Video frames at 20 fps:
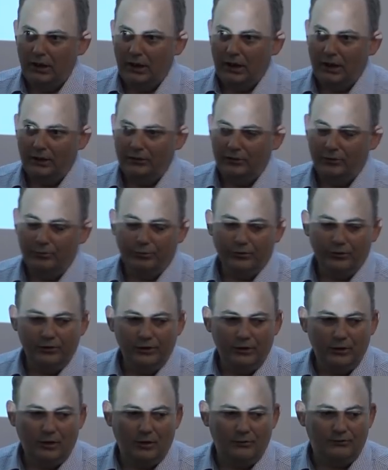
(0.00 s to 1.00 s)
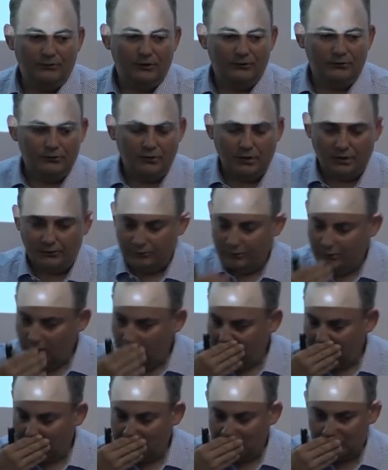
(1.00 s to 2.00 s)
And the brilliant observation Gaston
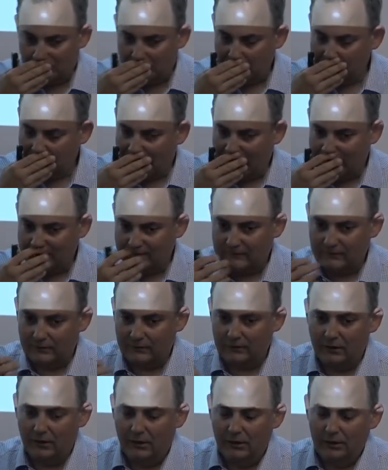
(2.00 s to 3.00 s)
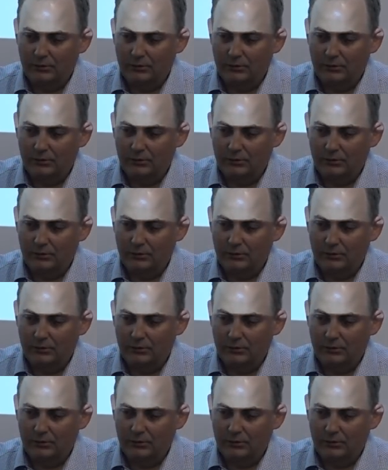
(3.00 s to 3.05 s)
had, which we patented,